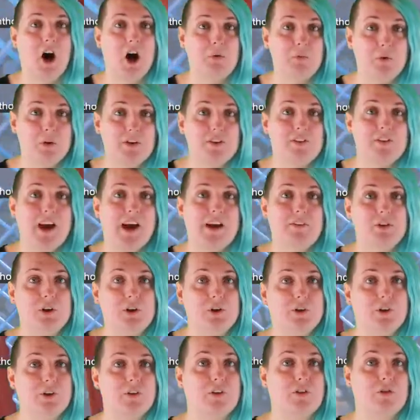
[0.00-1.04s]
I wanted to have a
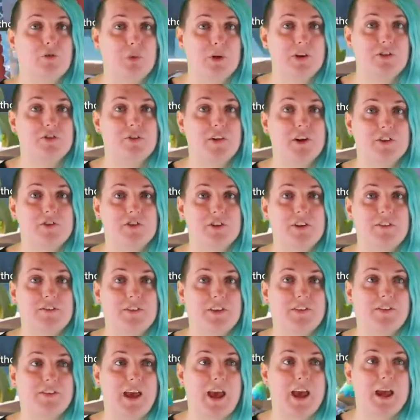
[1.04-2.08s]
look at the Switch version of
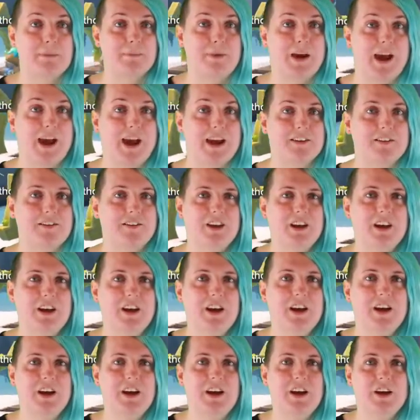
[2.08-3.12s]
this game and
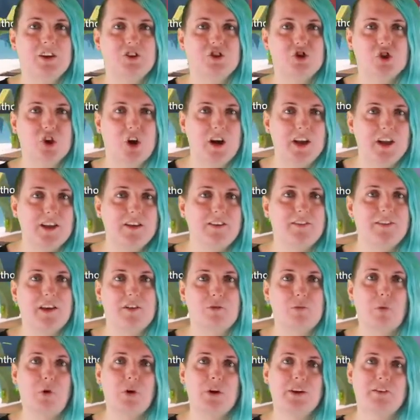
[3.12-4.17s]
try and
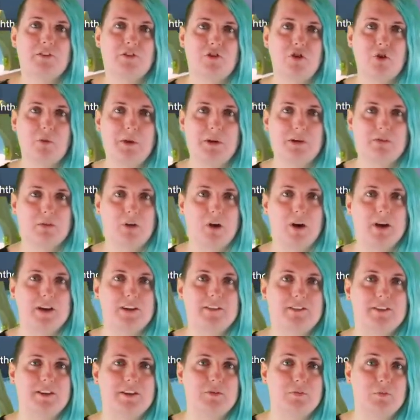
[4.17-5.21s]
assess what it's doing
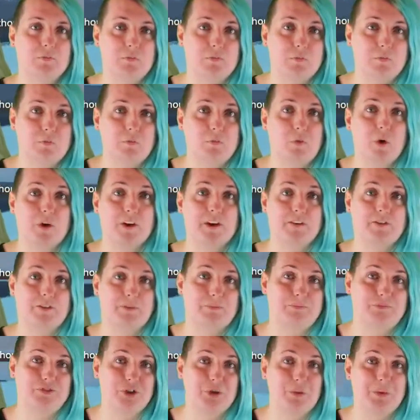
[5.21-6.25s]
right and what it's
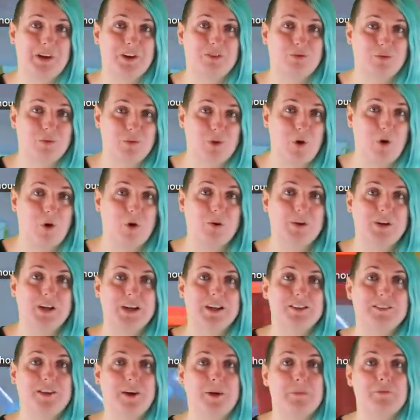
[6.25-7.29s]
doing wrong
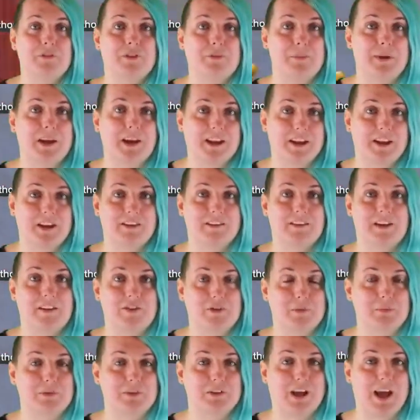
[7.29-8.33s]
in terms of being an
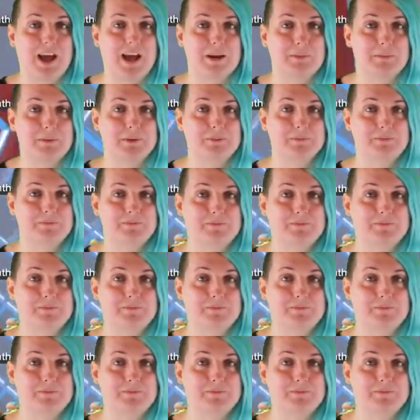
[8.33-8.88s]
accessible game.